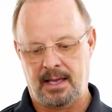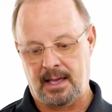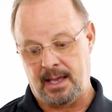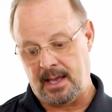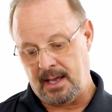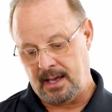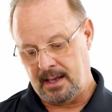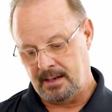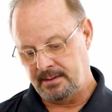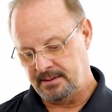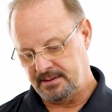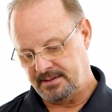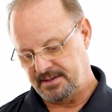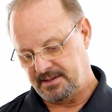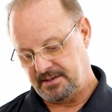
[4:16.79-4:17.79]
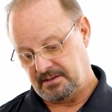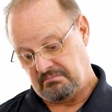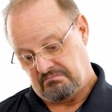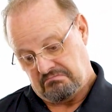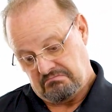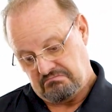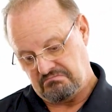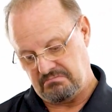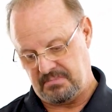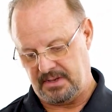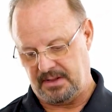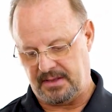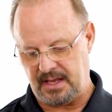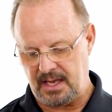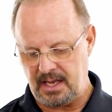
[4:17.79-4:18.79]
and
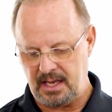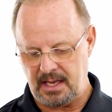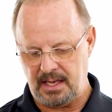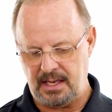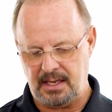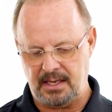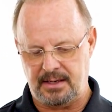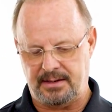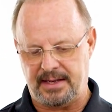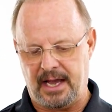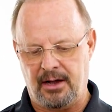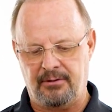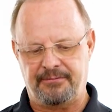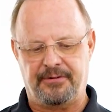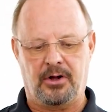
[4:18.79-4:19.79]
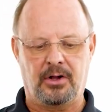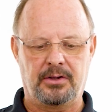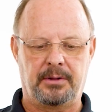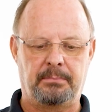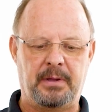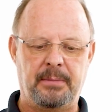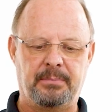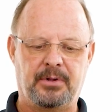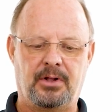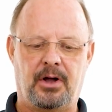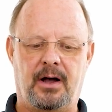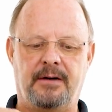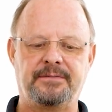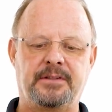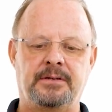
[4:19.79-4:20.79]
the downfall that people
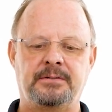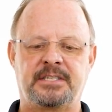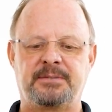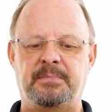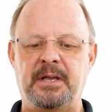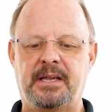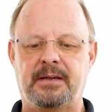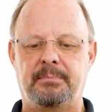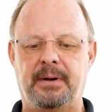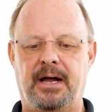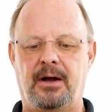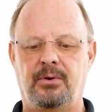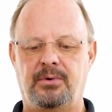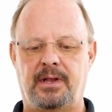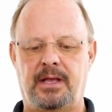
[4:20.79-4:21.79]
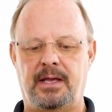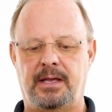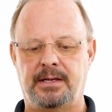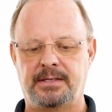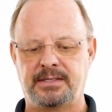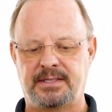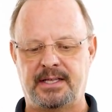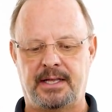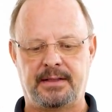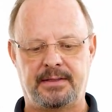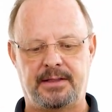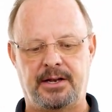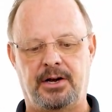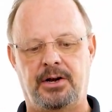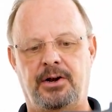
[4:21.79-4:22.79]
often speak about is
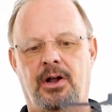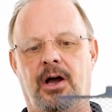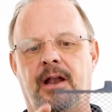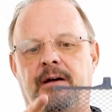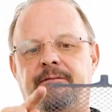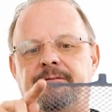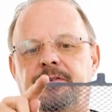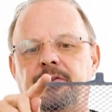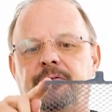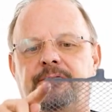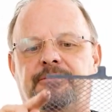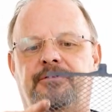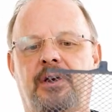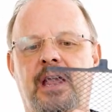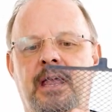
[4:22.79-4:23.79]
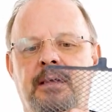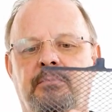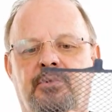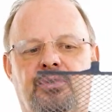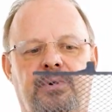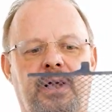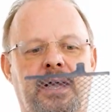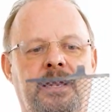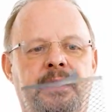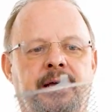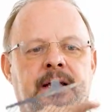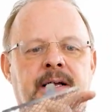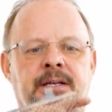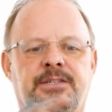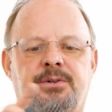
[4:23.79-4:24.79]
that they're not a full frame grid.
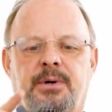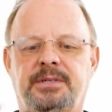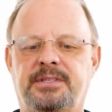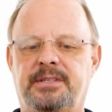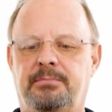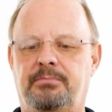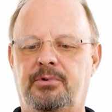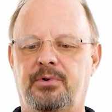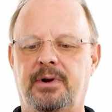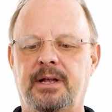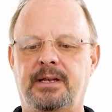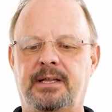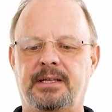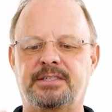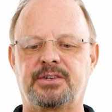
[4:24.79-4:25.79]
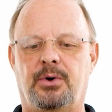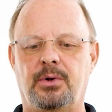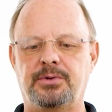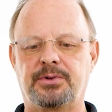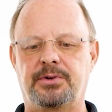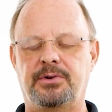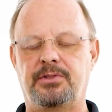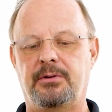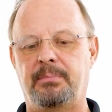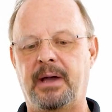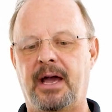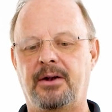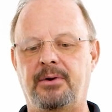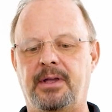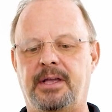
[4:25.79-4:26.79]
So as the grid gets older or the
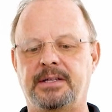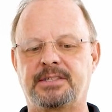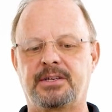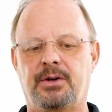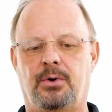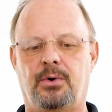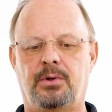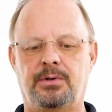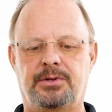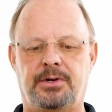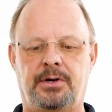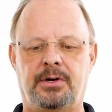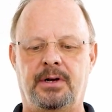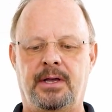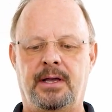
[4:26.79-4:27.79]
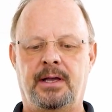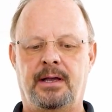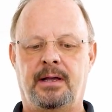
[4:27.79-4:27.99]
battery gets older,